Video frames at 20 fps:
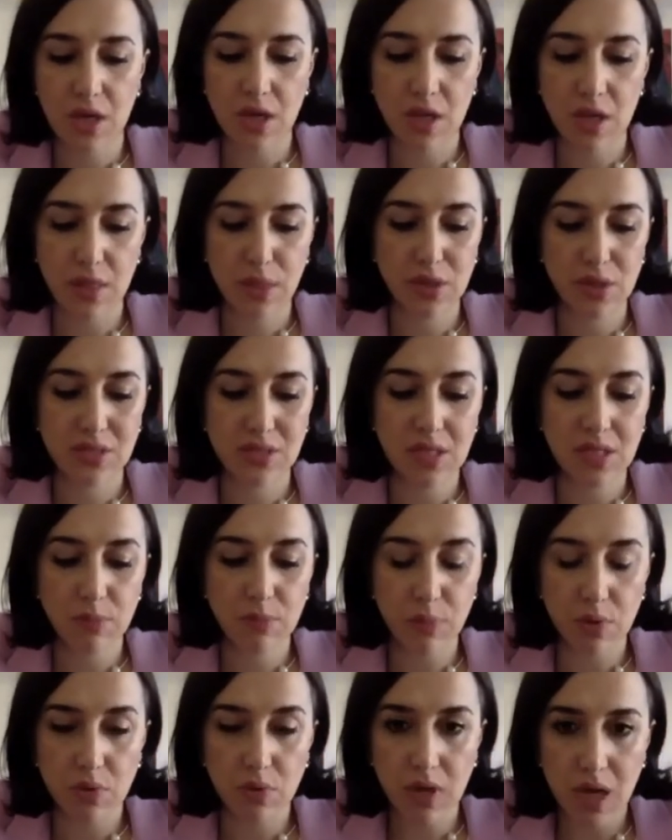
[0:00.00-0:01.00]
13
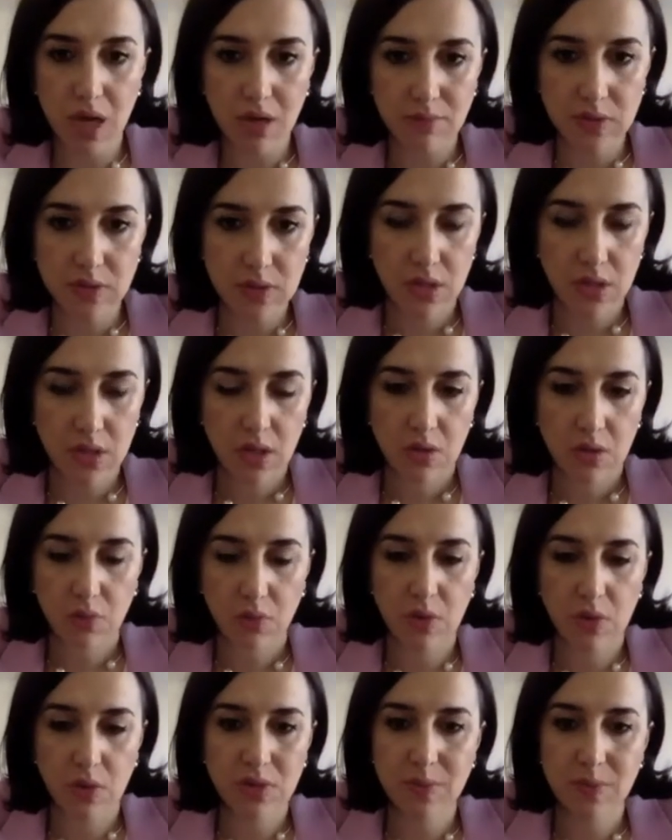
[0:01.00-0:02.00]
programs
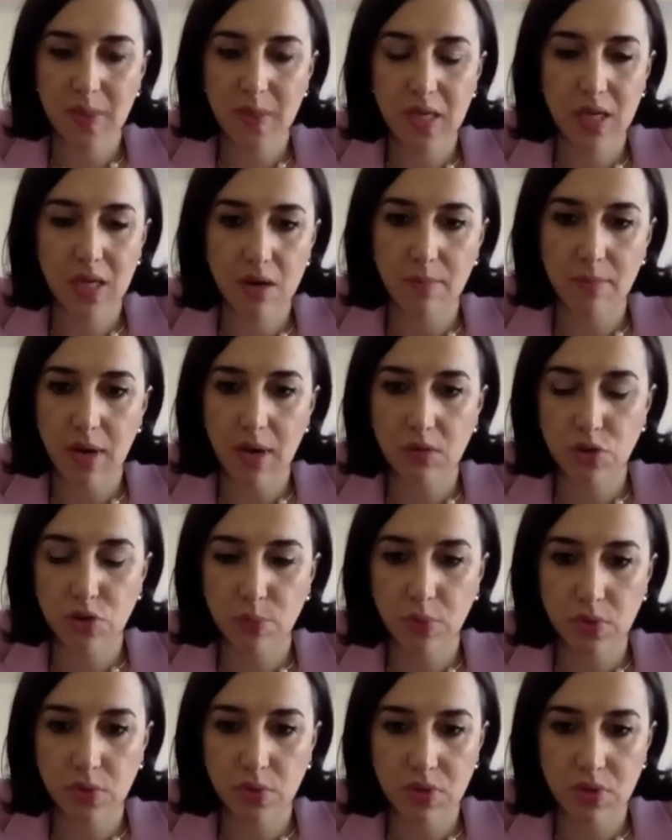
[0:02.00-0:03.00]
where we're speaking about
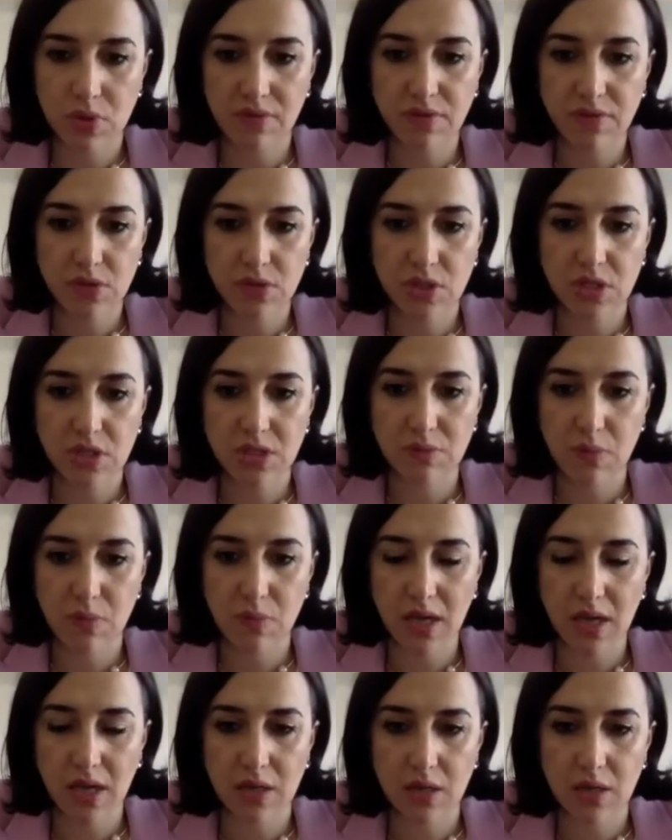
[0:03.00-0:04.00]
support to refugees,
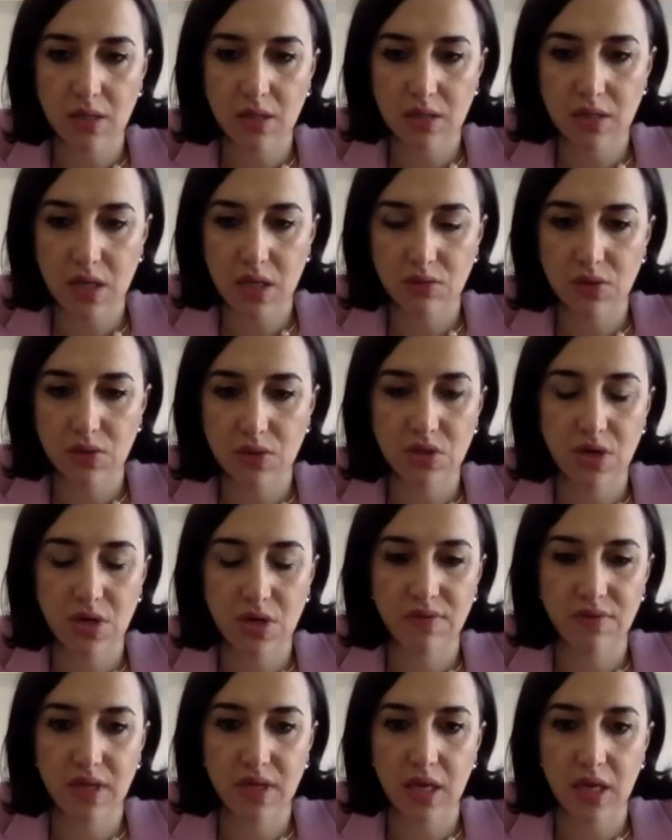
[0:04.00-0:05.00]
migrants,
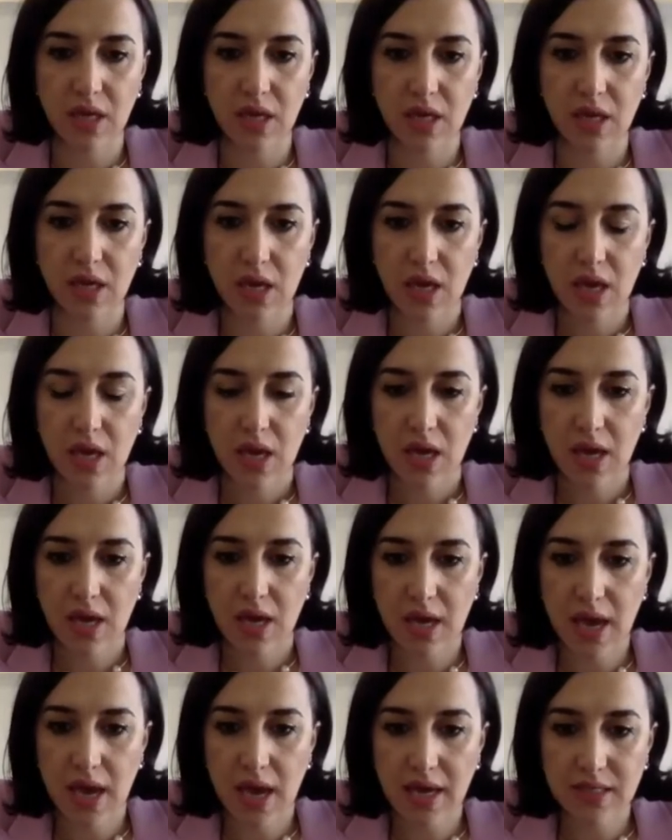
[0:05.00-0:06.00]
counter-trafficking,
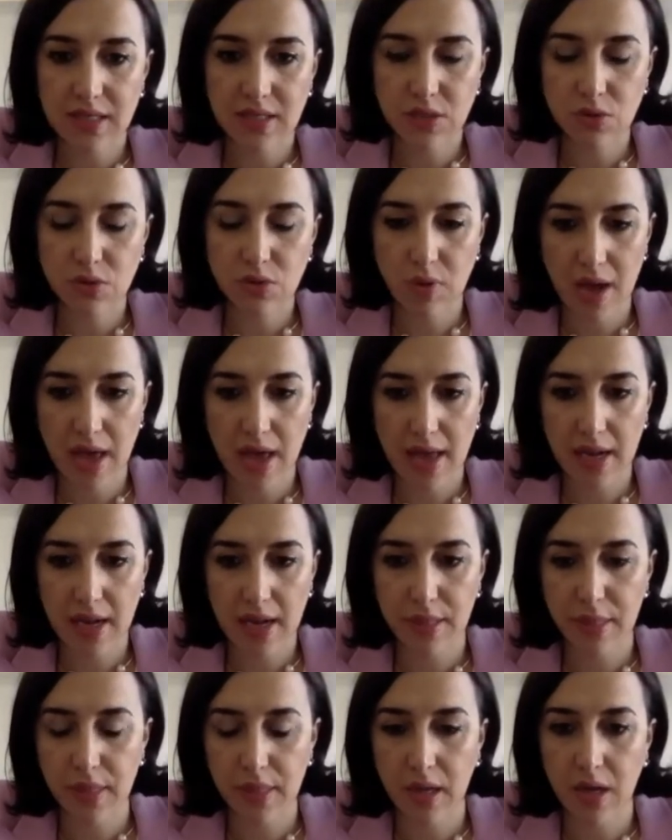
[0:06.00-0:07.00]
access to
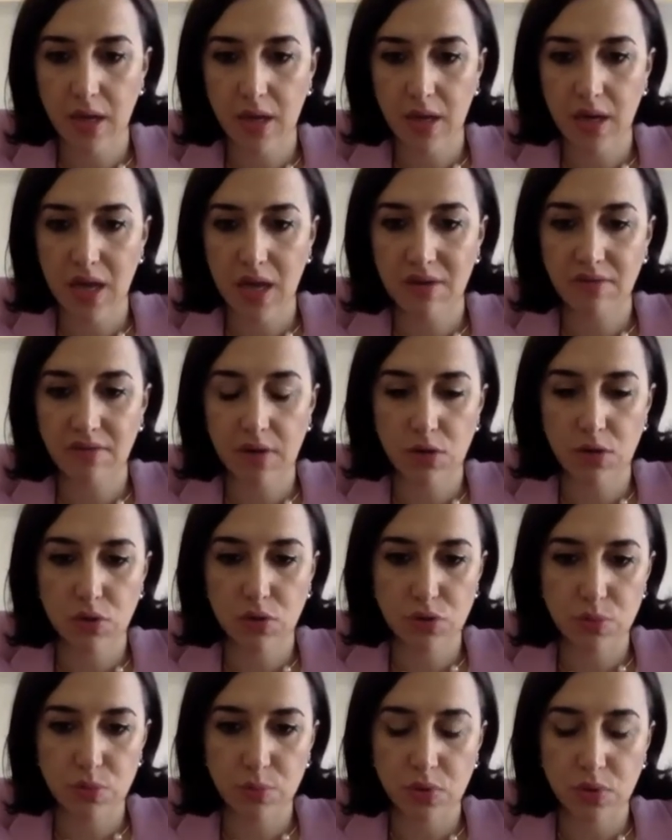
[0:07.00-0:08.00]
health, livelihood,
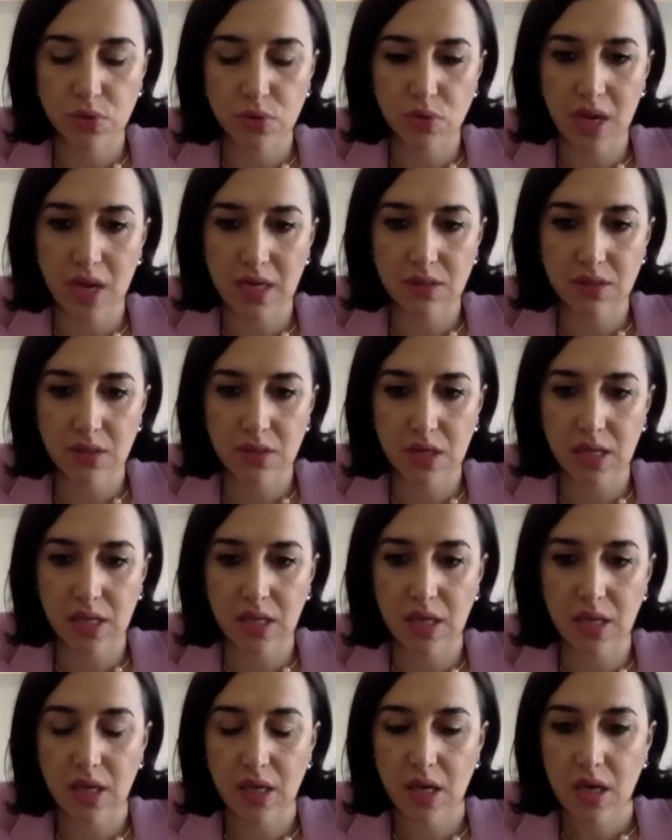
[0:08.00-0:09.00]
support to
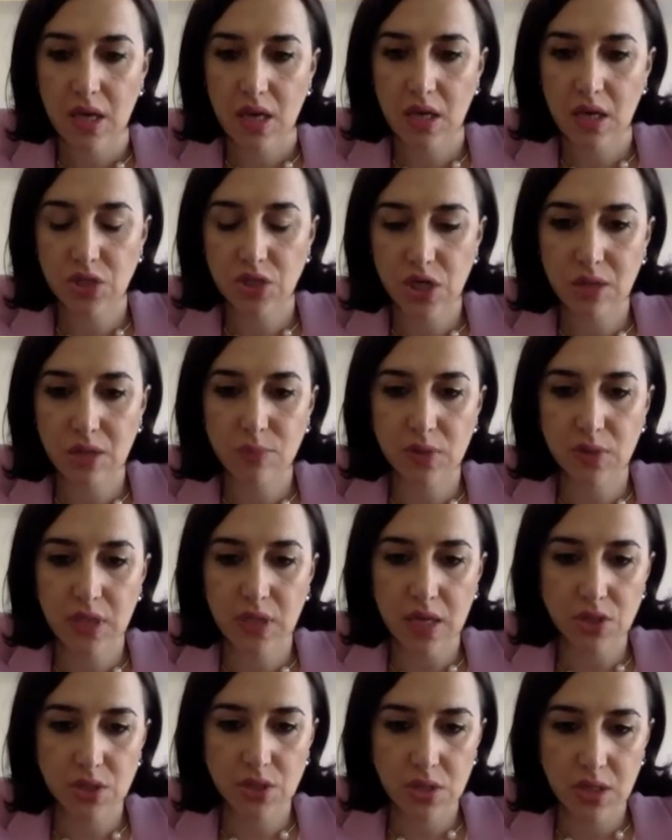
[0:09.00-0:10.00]
elderly, child
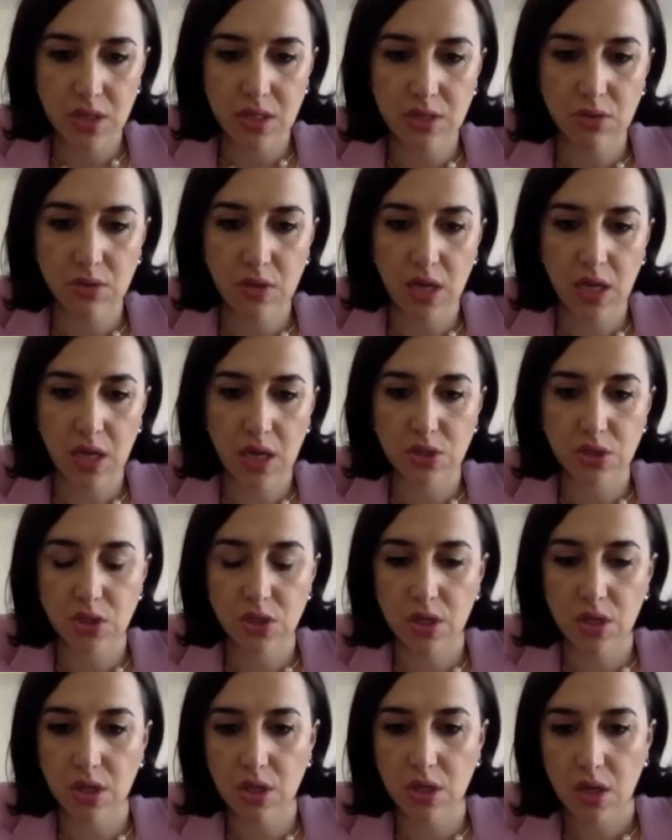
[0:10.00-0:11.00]
protection,
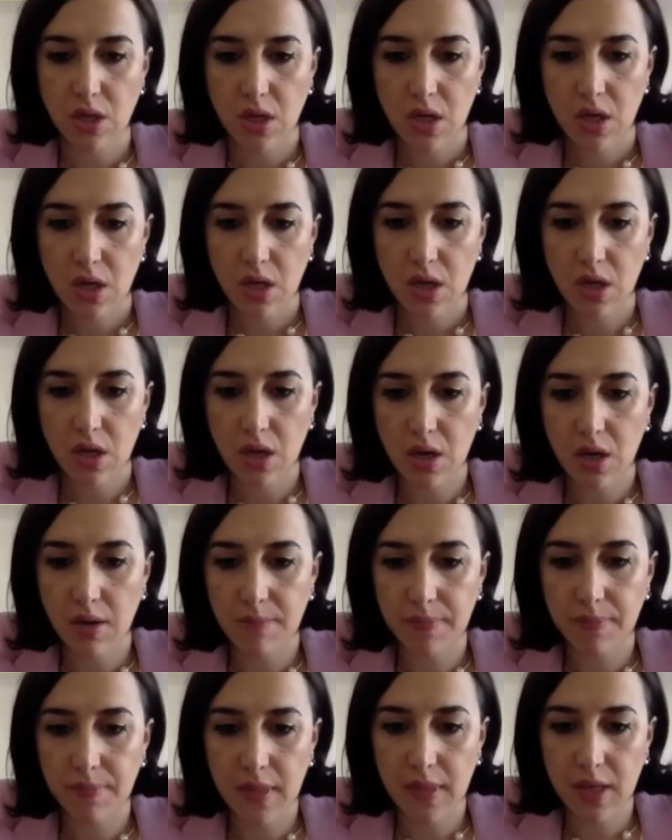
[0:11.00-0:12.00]
education,
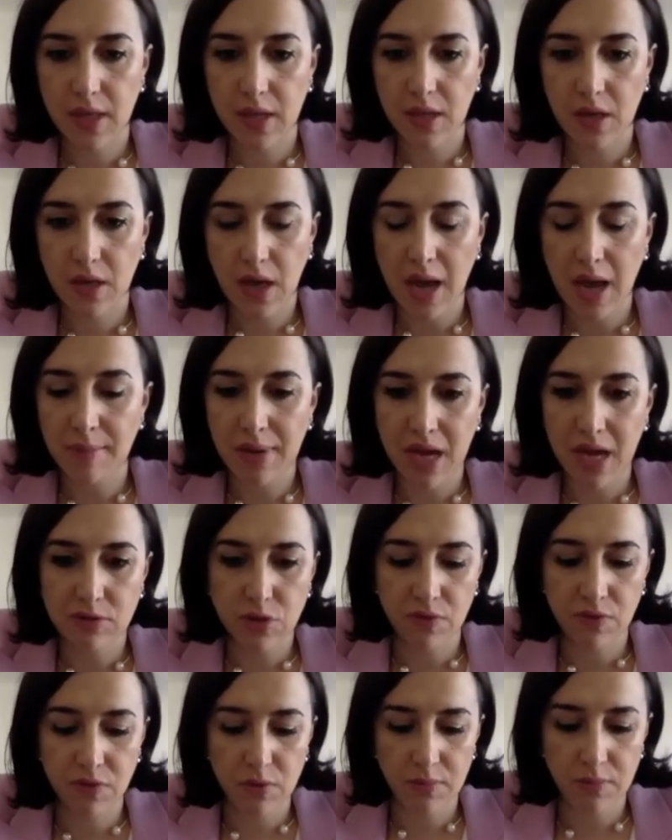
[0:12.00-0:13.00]
Amel House
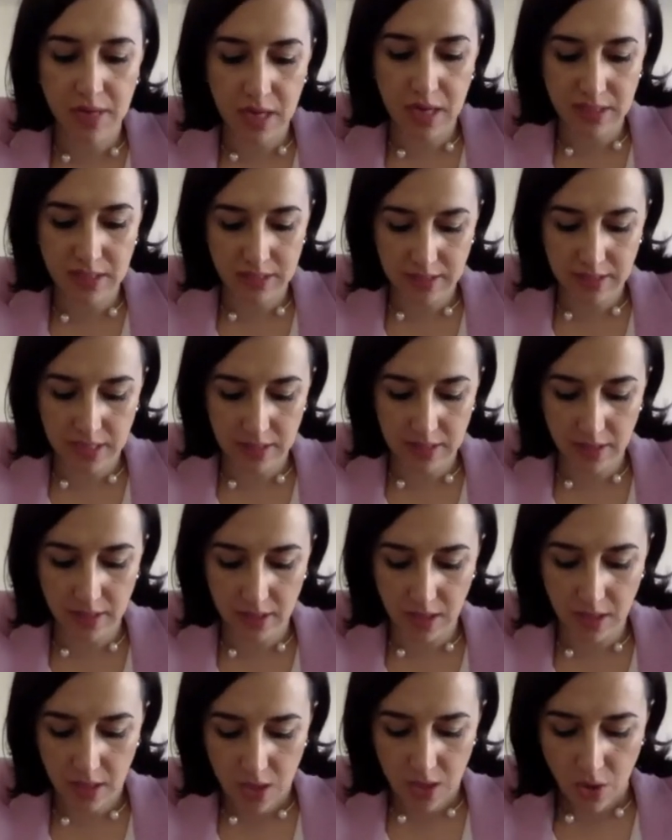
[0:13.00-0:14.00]
of Human Rights,
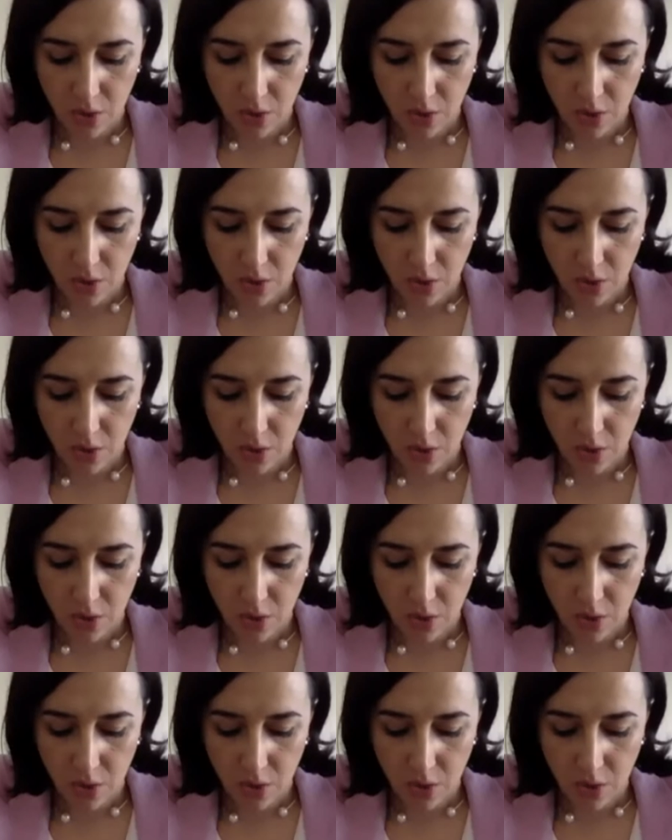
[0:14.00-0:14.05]
etc.